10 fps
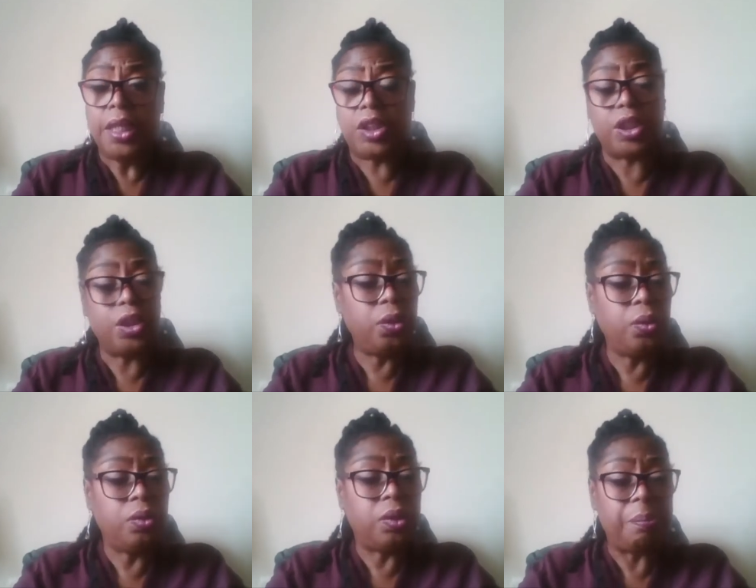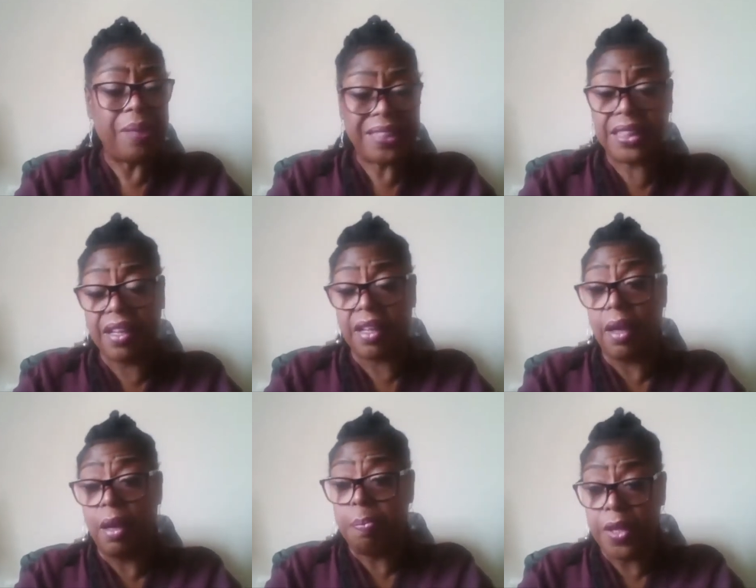to domestic
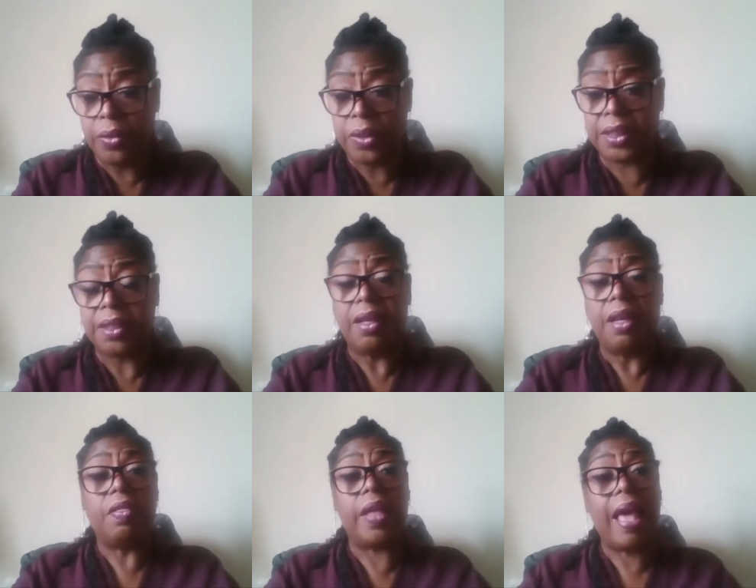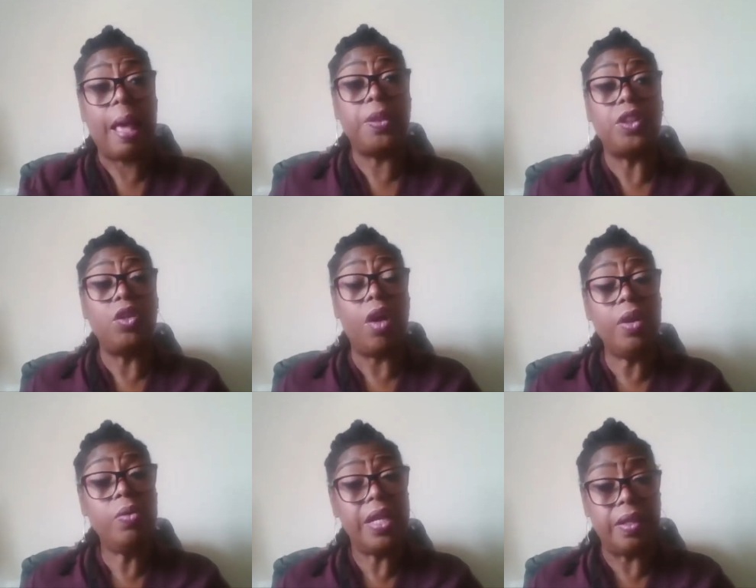abuse that happens not
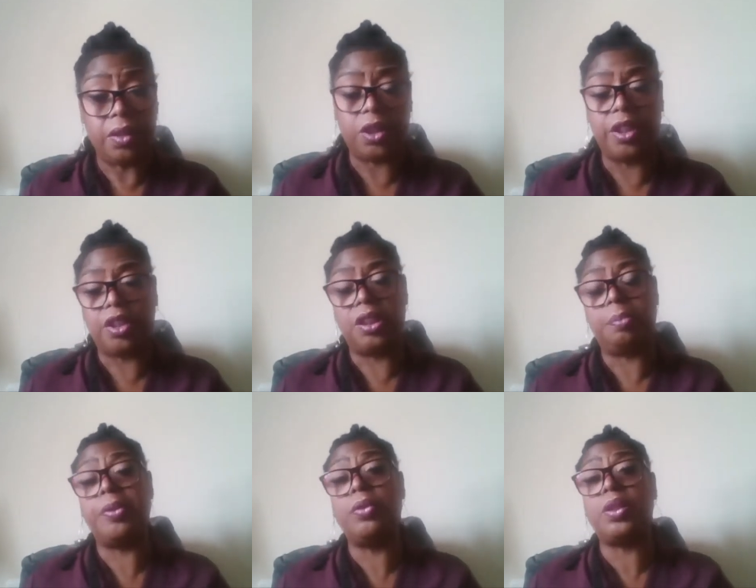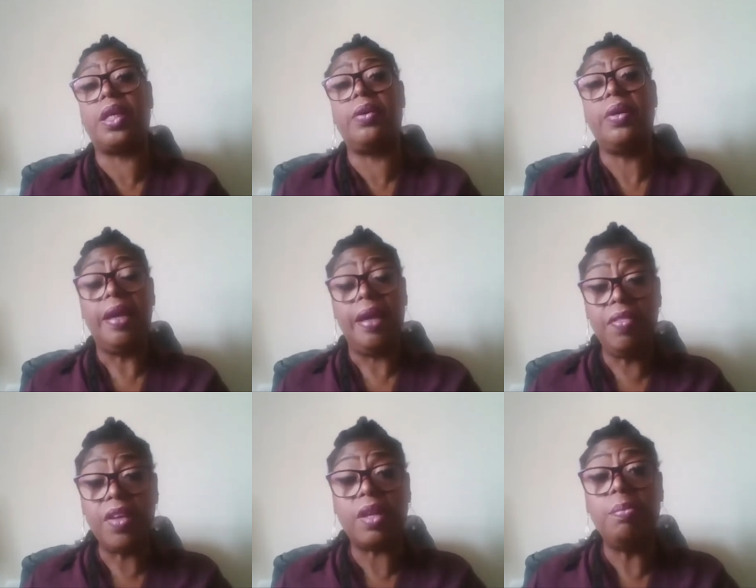only in the churches but also in
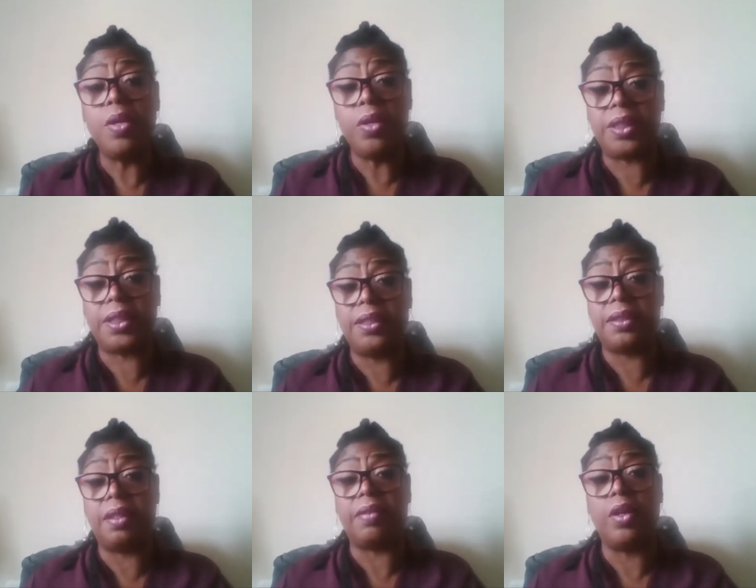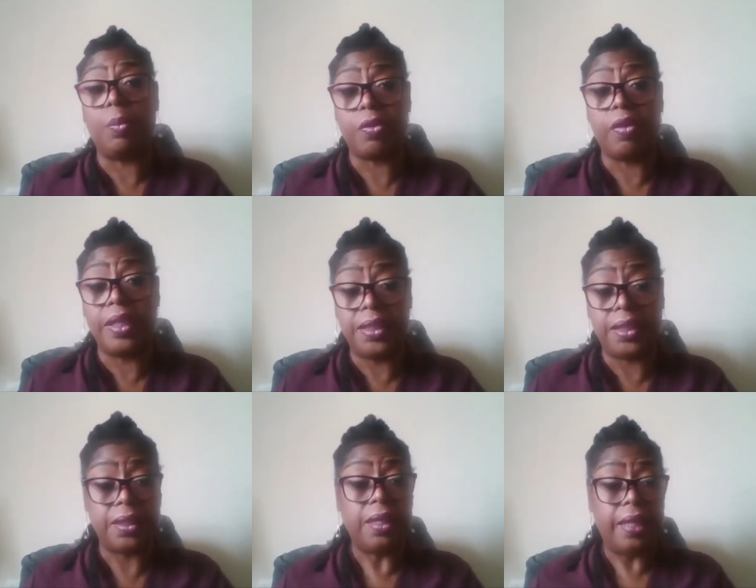the communities that they operate
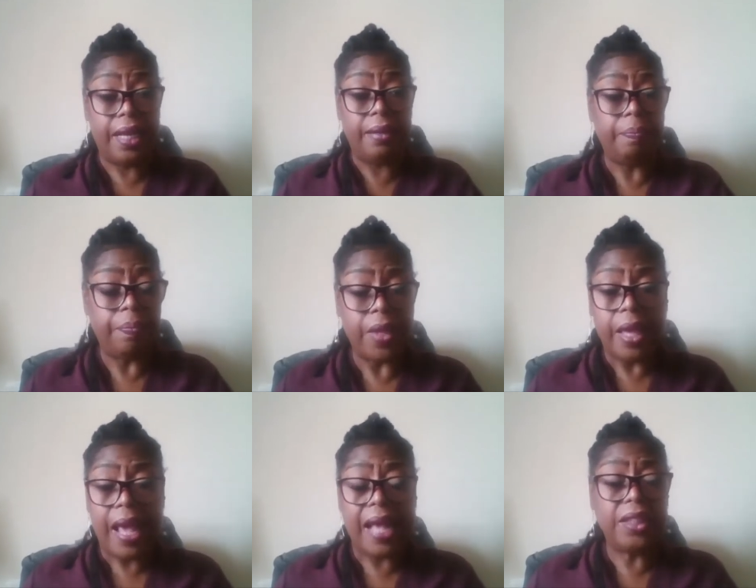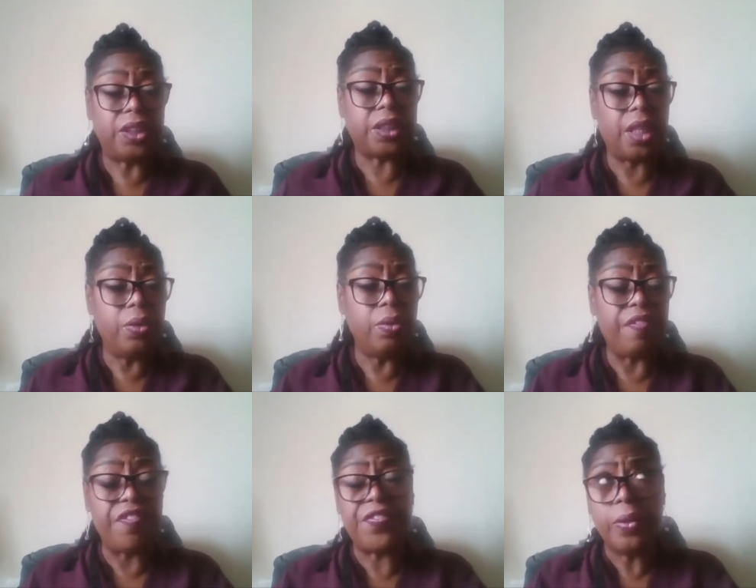in. And so the
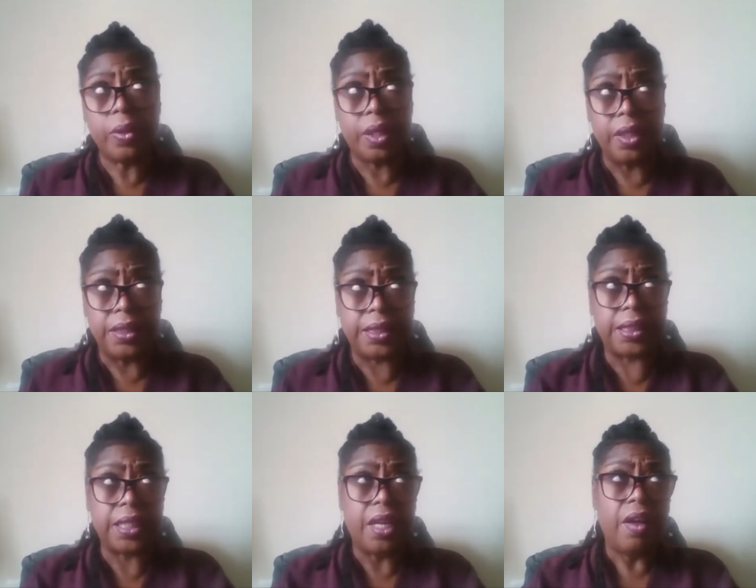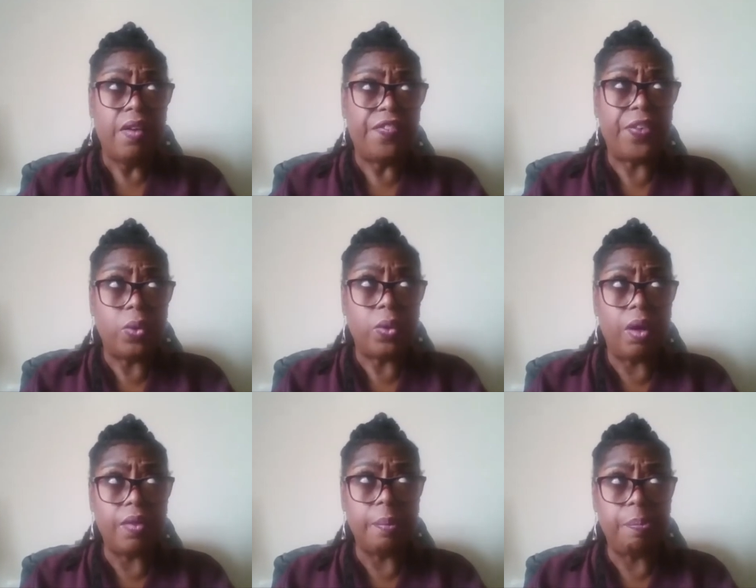focus for
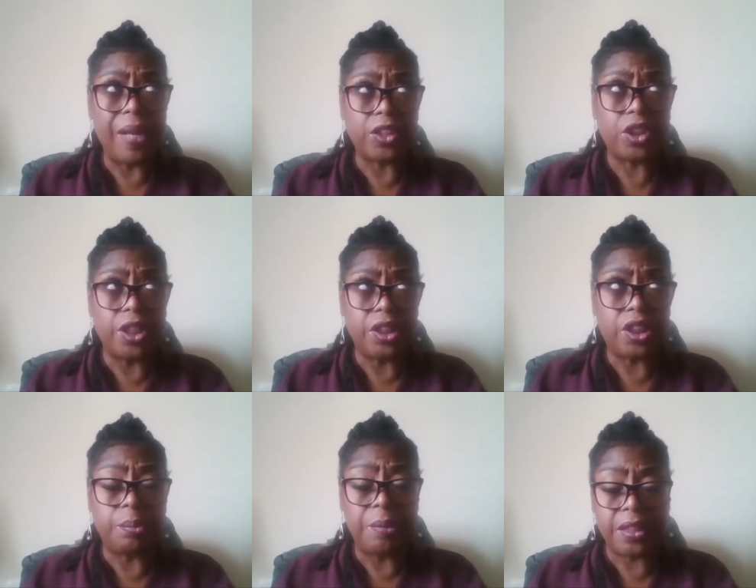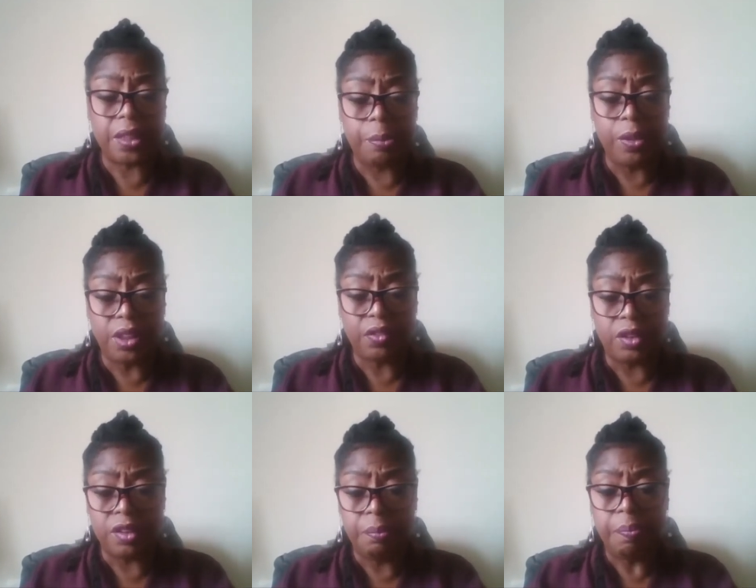the Black Church Domestic Abuse
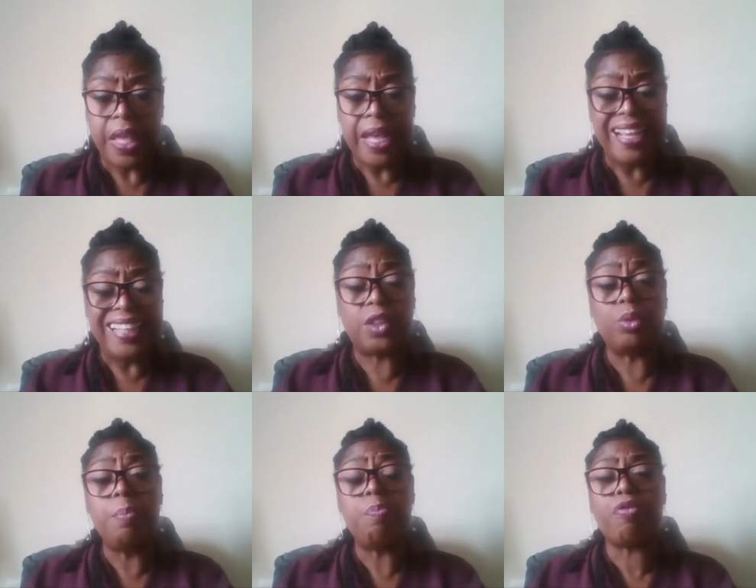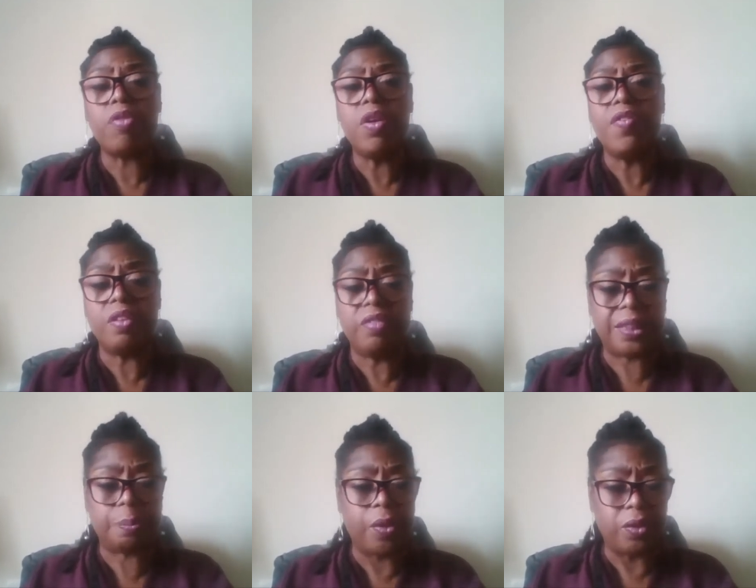Forum is to improve the
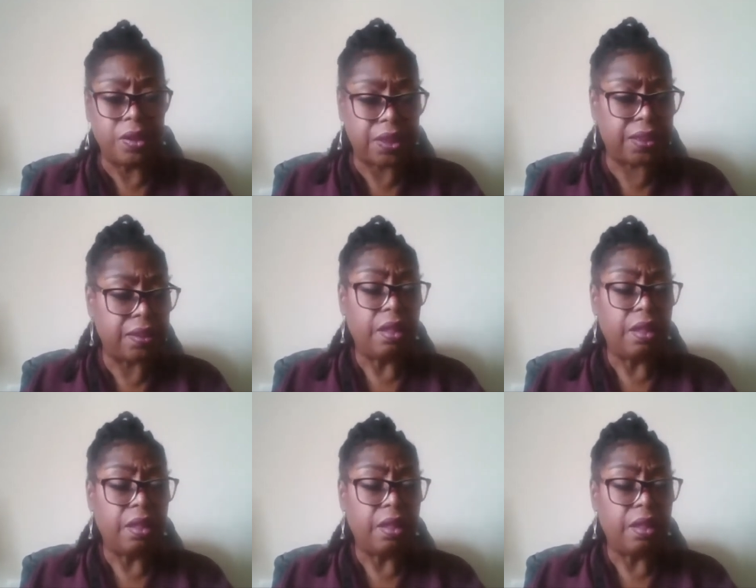response